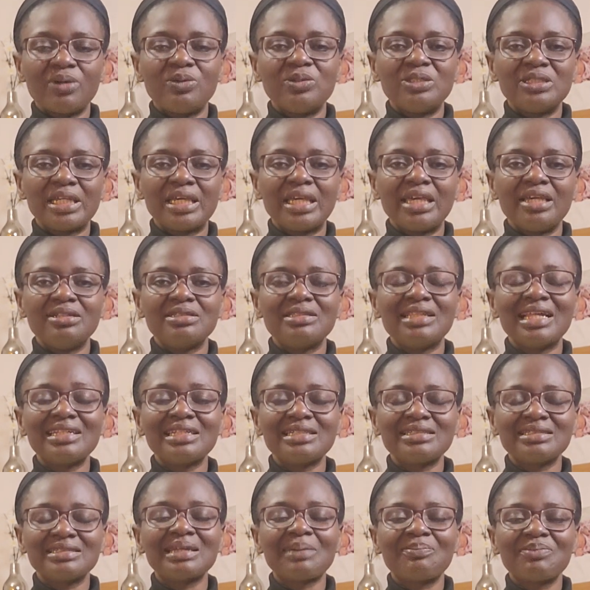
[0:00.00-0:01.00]
Okay, that
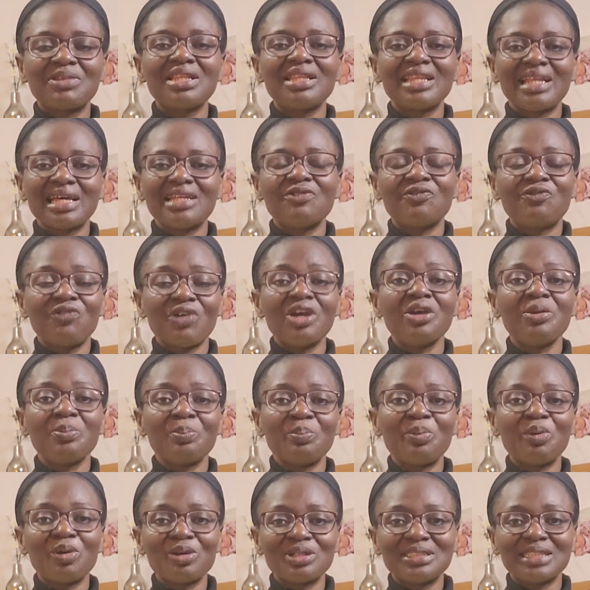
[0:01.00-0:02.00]
is something that is very
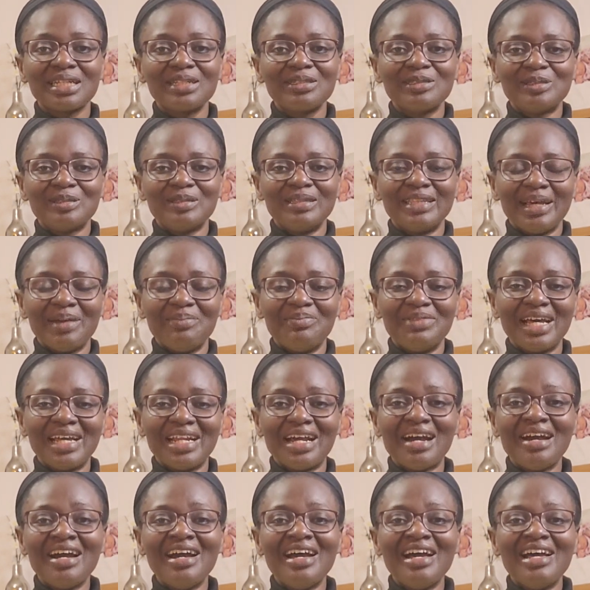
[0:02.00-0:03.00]
important to them,
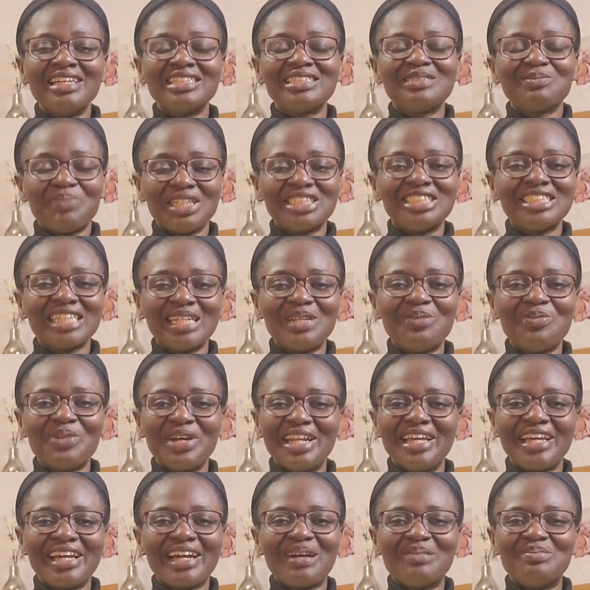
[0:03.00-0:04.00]
that especially
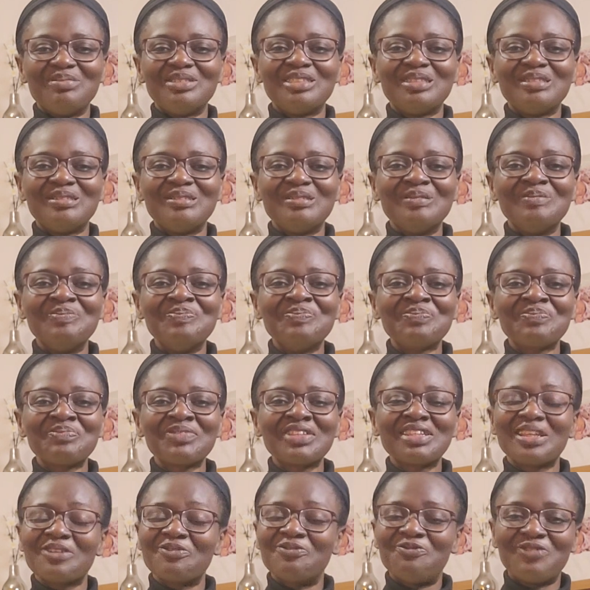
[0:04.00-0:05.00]
when it comes to
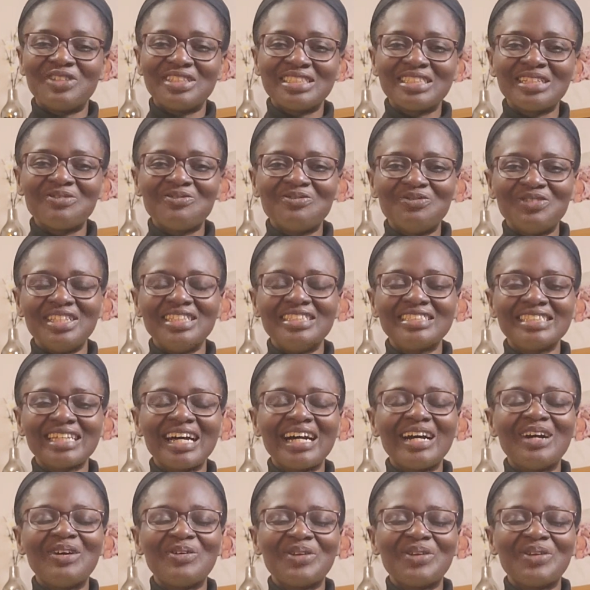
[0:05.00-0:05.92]
the visit visa.